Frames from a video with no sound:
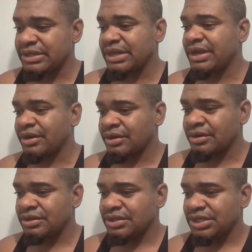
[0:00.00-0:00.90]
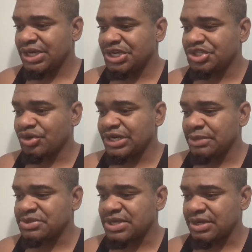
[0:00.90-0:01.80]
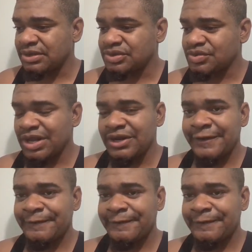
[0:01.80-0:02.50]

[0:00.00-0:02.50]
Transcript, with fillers: there enjoying themselves. Well,